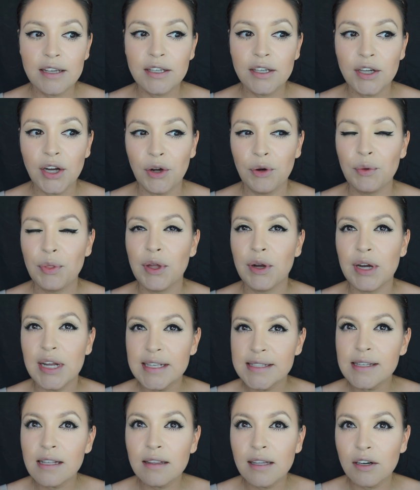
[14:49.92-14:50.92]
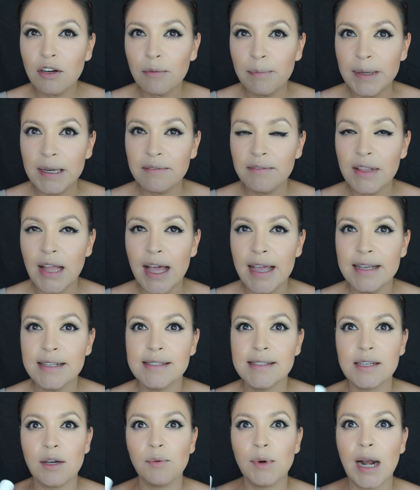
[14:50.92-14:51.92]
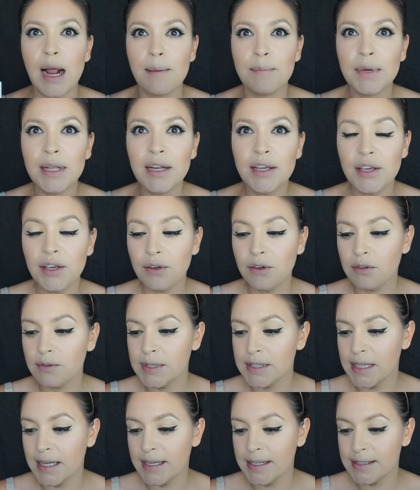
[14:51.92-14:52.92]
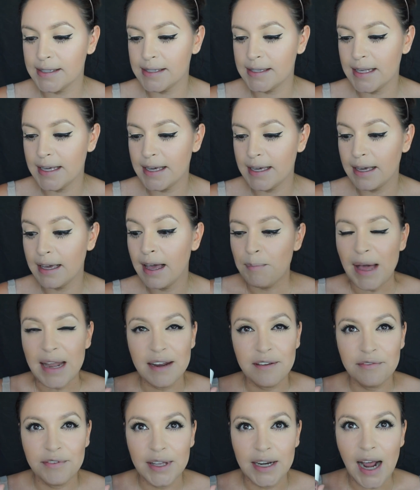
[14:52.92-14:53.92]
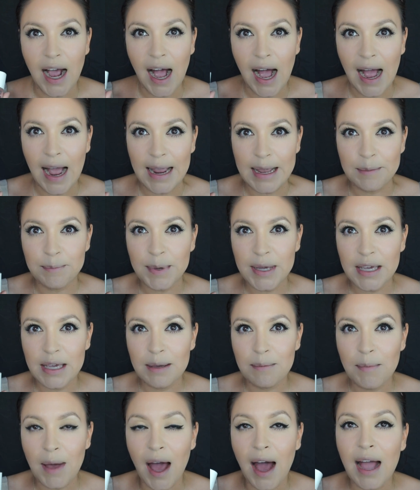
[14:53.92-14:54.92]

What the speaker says: you know, there is a little bit of light, so what I'm gonna use is the Benefit High Beam.